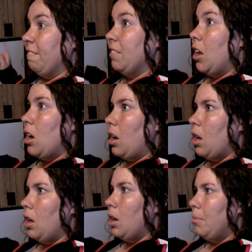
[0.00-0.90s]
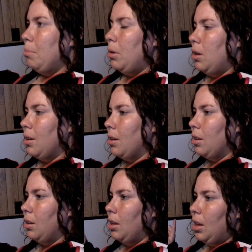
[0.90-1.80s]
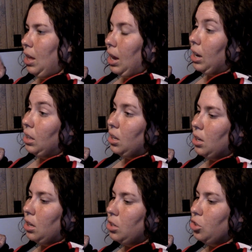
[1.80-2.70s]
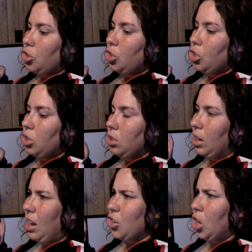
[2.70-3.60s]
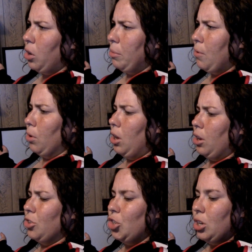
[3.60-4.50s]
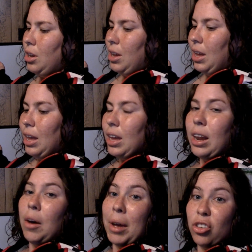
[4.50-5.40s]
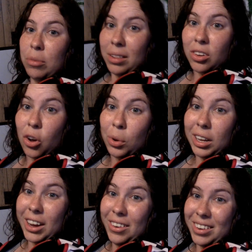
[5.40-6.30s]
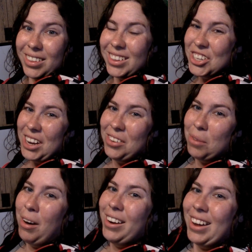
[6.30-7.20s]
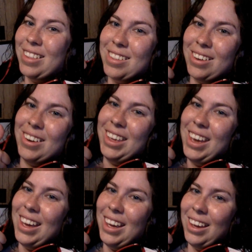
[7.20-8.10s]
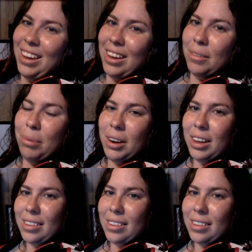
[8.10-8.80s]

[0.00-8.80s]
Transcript: vlog up, had lunch, I got a shower before lunch, and now I'm actually about to go with Lakota to the Chattanooga market, so yay! Pretty